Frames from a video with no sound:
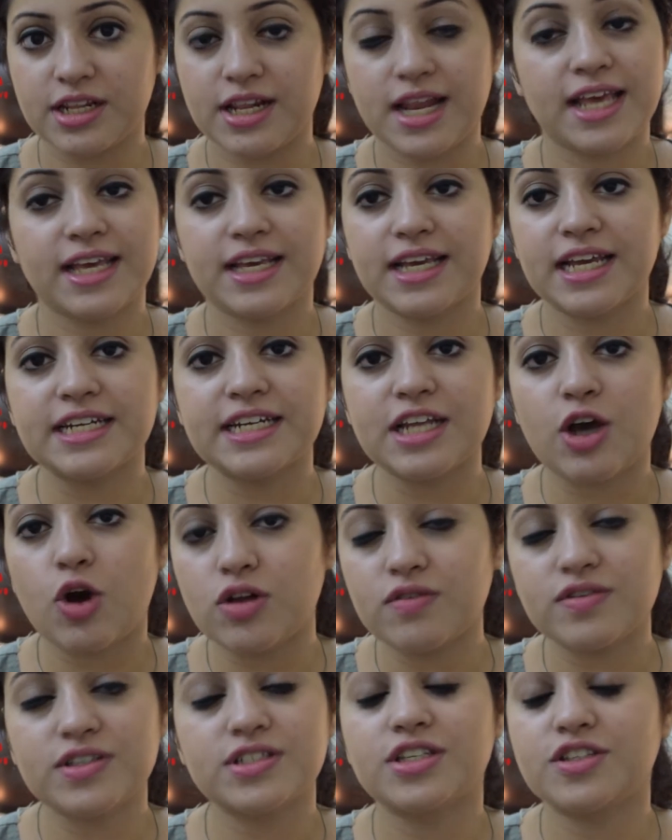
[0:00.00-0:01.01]
Like, it
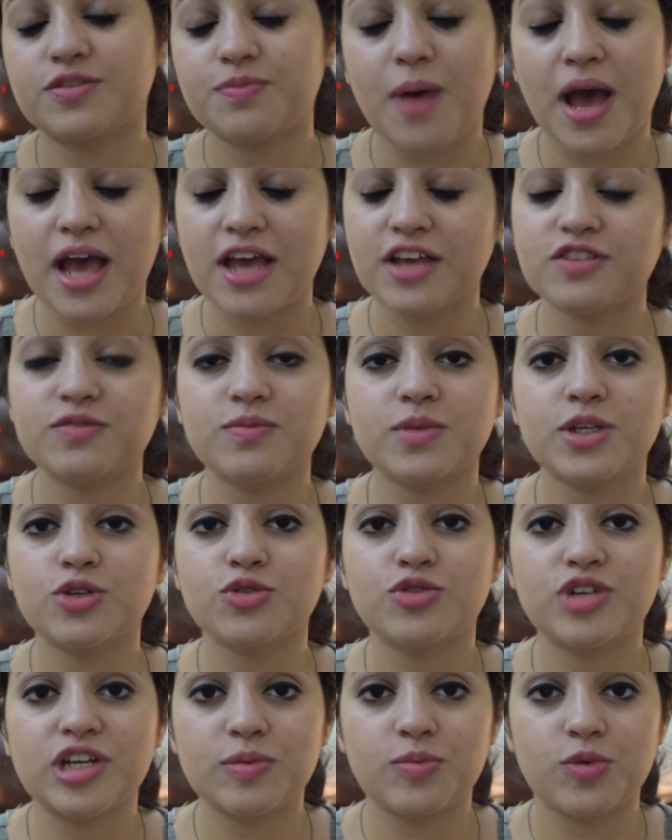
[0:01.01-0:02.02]
always inspires me to
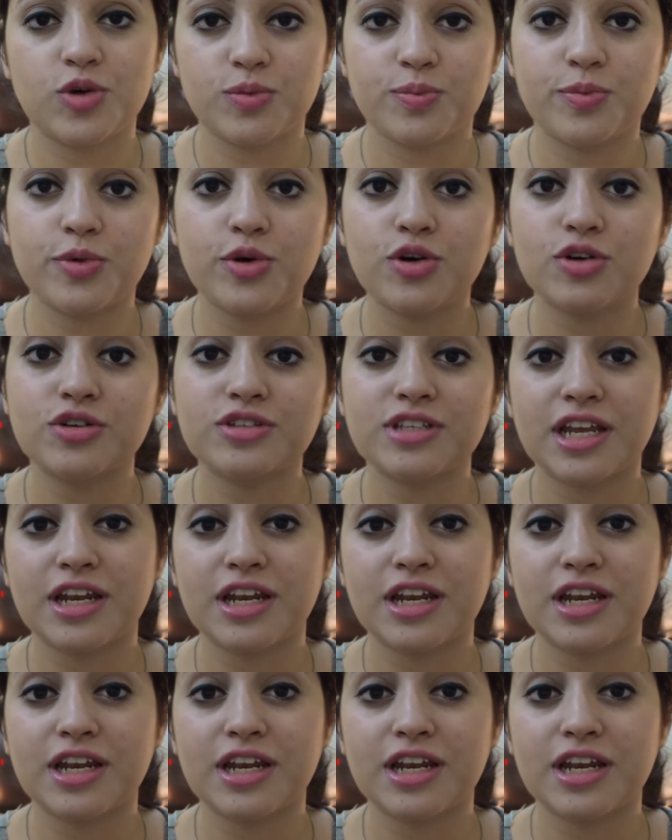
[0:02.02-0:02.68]
read more books,